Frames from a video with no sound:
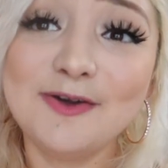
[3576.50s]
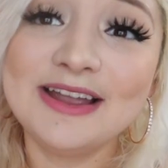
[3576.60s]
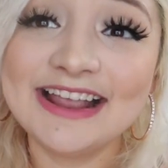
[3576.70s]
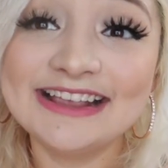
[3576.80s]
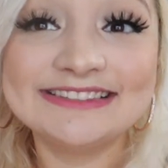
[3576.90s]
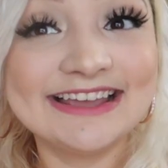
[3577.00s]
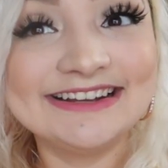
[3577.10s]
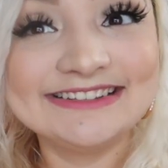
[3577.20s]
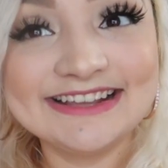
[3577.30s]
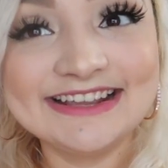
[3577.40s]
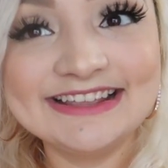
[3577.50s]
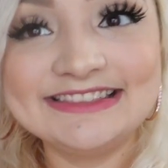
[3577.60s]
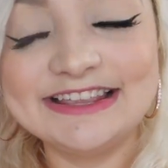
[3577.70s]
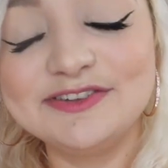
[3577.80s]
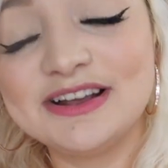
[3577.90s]
all right guys that is
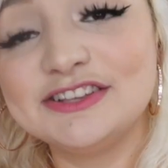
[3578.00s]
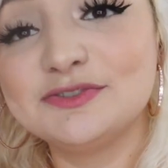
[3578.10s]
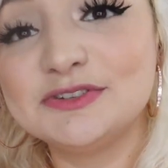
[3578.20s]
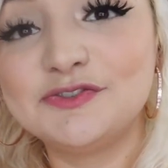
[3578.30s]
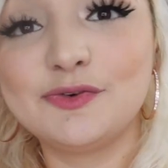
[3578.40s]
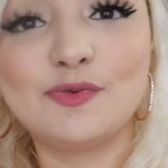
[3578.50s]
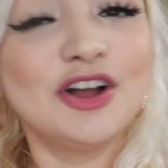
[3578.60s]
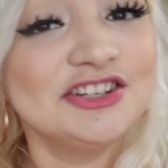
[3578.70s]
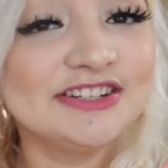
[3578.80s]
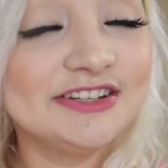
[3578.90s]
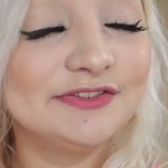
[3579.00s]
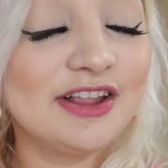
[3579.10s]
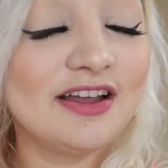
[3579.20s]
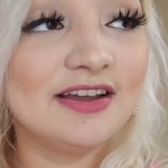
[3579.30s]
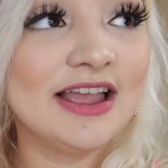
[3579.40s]
it thank you guys so much for watching this
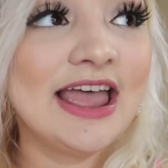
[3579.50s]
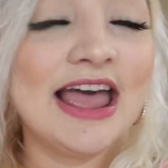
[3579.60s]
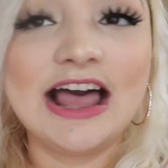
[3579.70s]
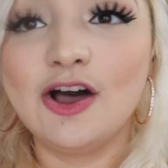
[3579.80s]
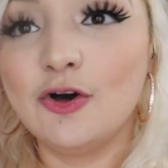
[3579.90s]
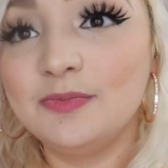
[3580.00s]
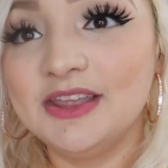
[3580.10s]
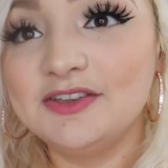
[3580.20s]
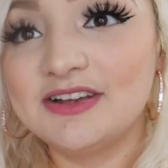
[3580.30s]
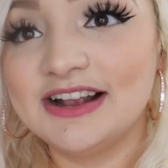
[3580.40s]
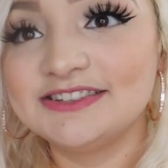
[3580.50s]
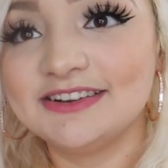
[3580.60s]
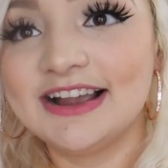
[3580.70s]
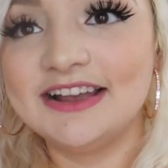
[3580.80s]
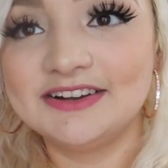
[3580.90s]
vlog i hope that you guys
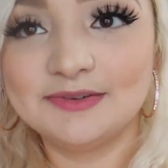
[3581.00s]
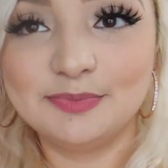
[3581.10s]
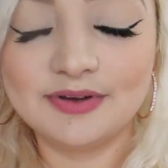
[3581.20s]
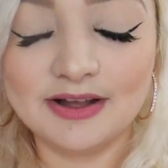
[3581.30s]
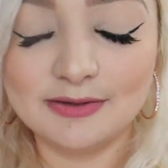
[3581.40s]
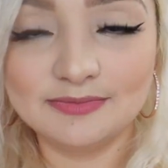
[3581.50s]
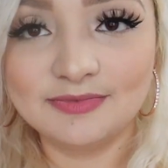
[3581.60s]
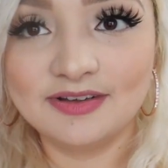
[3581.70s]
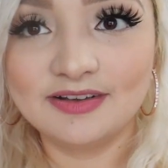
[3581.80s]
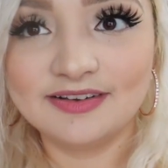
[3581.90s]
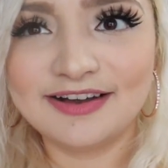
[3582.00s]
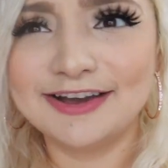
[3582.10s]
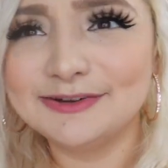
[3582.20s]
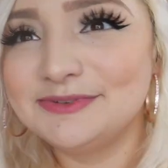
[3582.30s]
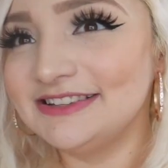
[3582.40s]
are kind of um
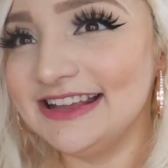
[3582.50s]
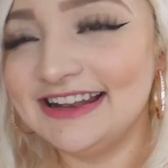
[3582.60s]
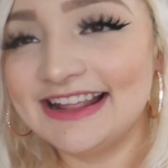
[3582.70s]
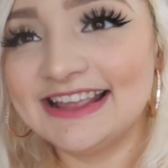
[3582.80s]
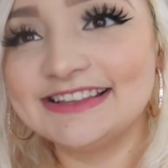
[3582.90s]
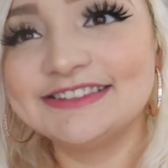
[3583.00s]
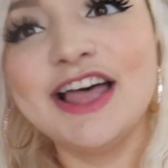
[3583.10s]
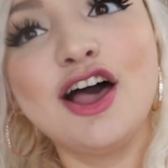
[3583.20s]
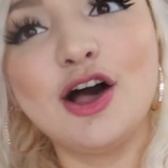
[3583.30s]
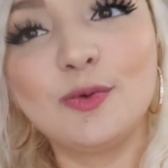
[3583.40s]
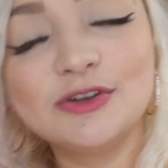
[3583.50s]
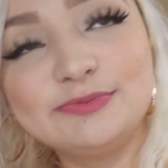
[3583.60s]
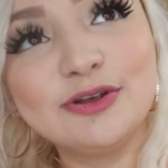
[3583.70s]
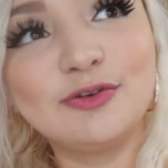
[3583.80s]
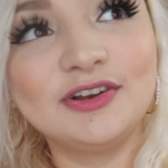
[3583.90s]
caught up to date I guess on what's
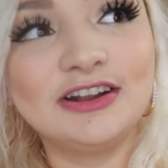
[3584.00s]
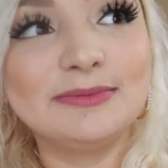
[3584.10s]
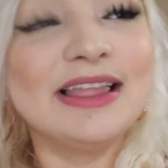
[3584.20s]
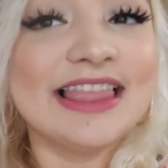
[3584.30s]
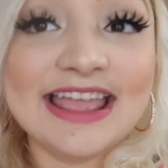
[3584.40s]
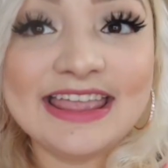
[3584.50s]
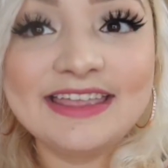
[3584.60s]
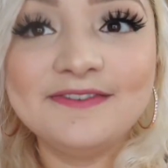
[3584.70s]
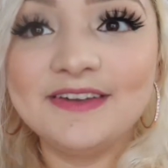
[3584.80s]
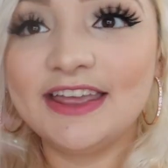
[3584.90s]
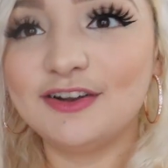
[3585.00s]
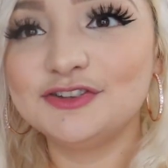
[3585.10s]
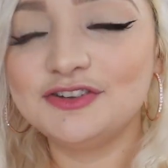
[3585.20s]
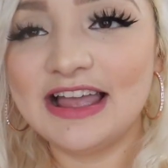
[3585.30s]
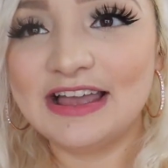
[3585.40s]
been going on in my life and
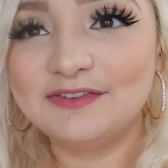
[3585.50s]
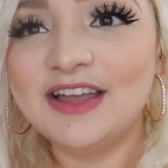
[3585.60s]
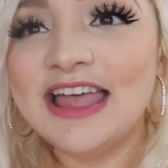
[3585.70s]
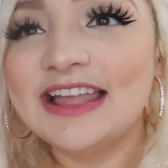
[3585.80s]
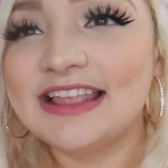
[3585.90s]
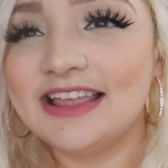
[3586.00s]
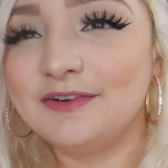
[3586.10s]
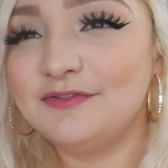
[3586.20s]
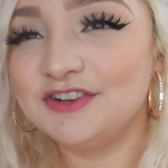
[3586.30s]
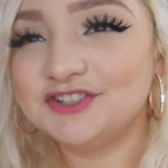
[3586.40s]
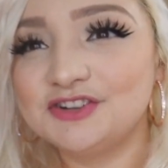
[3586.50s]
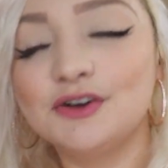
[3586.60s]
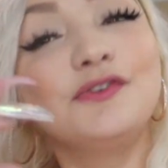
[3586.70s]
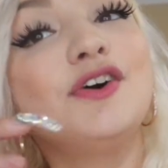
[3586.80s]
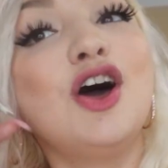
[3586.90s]
also have like a vision
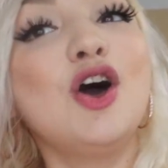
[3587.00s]
of